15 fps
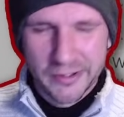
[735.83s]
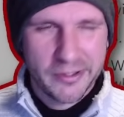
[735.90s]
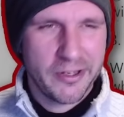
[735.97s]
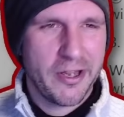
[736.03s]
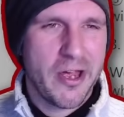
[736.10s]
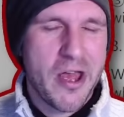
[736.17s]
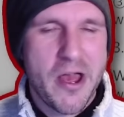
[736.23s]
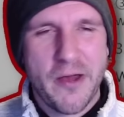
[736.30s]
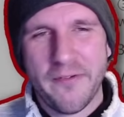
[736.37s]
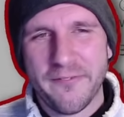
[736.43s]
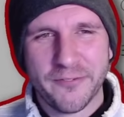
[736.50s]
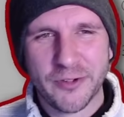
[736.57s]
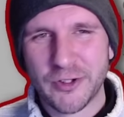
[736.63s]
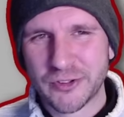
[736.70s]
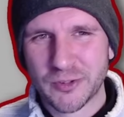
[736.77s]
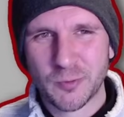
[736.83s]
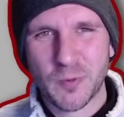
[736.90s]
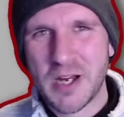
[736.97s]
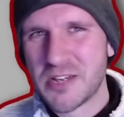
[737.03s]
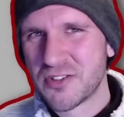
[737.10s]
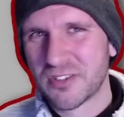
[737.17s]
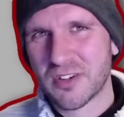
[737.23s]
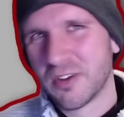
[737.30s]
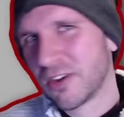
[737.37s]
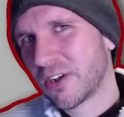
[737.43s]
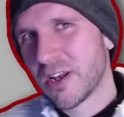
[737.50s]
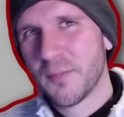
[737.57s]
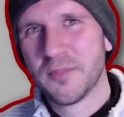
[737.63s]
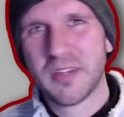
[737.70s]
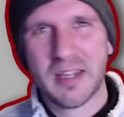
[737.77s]
version where it just
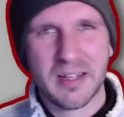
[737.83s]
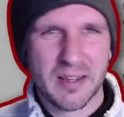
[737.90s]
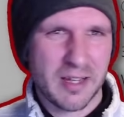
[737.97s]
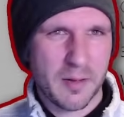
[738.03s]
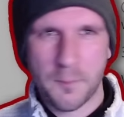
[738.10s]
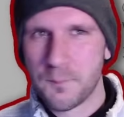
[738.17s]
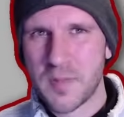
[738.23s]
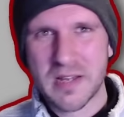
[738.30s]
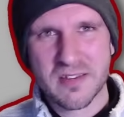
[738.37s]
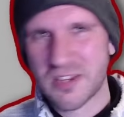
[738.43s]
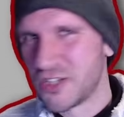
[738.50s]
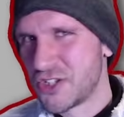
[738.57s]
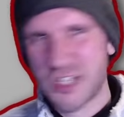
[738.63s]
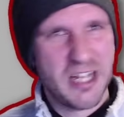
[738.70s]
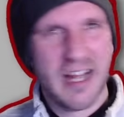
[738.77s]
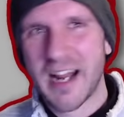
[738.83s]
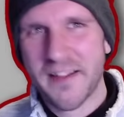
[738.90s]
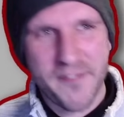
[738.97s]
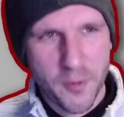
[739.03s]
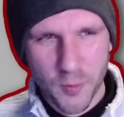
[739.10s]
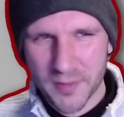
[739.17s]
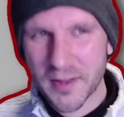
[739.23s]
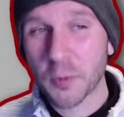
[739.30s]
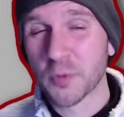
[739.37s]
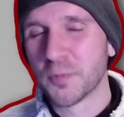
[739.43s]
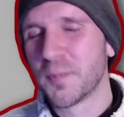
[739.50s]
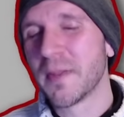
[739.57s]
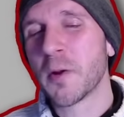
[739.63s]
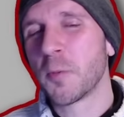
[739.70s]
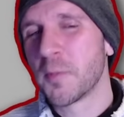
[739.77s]
comes in and like beats the shit out of everyone. That
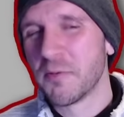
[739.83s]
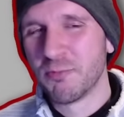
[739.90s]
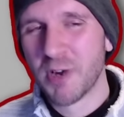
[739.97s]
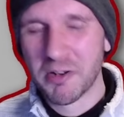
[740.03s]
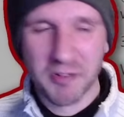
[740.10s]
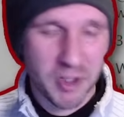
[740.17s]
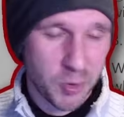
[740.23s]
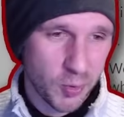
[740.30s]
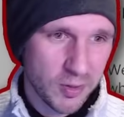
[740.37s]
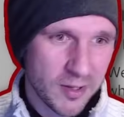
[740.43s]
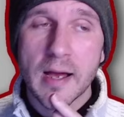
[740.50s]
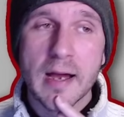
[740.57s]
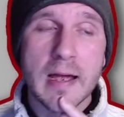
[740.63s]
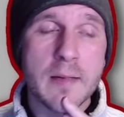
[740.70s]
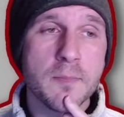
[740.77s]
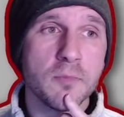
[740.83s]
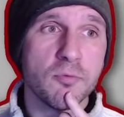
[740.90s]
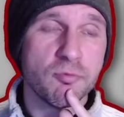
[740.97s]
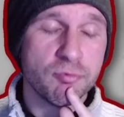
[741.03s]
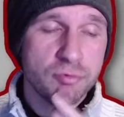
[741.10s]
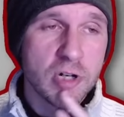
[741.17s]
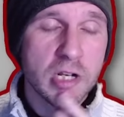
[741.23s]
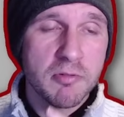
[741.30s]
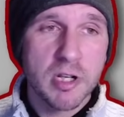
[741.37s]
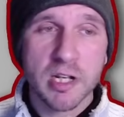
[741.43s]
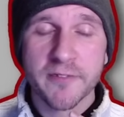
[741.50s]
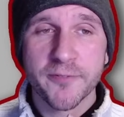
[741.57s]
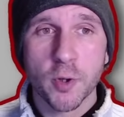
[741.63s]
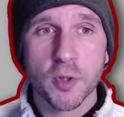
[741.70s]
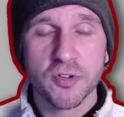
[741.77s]
would be really, really cool. I'm really, really
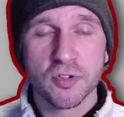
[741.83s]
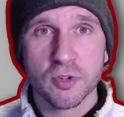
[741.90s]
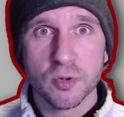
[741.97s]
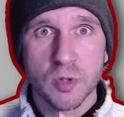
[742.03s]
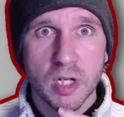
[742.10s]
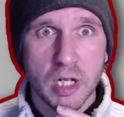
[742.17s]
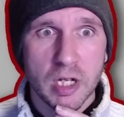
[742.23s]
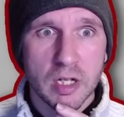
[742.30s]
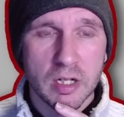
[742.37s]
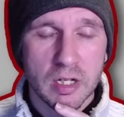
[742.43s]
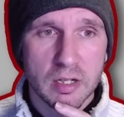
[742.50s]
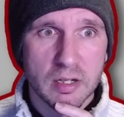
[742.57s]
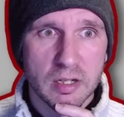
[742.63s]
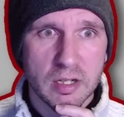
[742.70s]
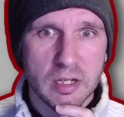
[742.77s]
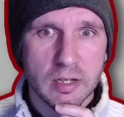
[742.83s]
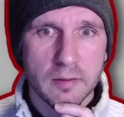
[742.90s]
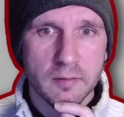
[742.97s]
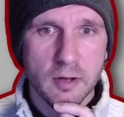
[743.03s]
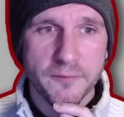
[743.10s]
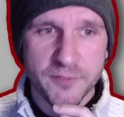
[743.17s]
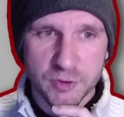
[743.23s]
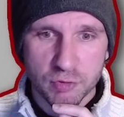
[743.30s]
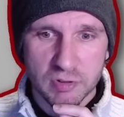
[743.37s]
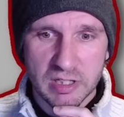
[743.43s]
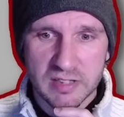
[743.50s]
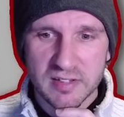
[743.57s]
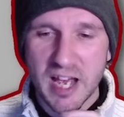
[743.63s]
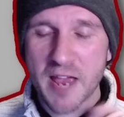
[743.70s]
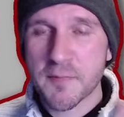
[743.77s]
looking forward to official
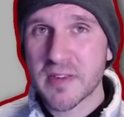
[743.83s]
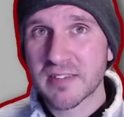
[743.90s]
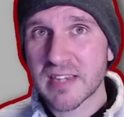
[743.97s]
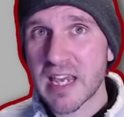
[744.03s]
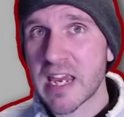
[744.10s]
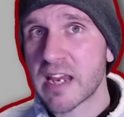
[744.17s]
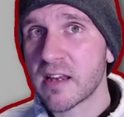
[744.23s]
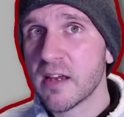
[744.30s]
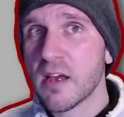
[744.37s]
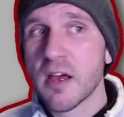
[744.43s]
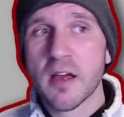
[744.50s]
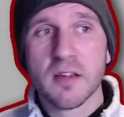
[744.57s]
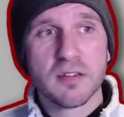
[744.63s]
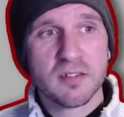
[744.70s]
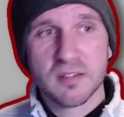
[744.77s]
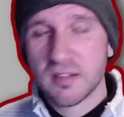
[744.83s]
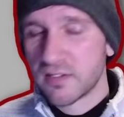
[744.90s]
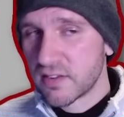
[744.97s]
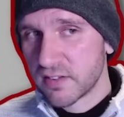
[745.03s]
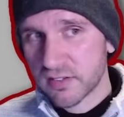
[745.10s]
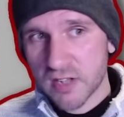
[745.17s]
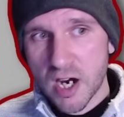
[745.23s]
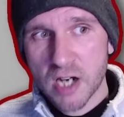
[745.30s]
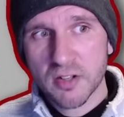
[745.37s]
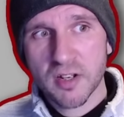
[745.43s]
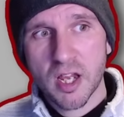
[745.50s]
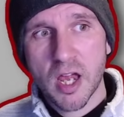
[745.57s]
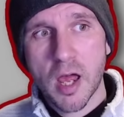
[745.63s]
release. I've been saying since the start,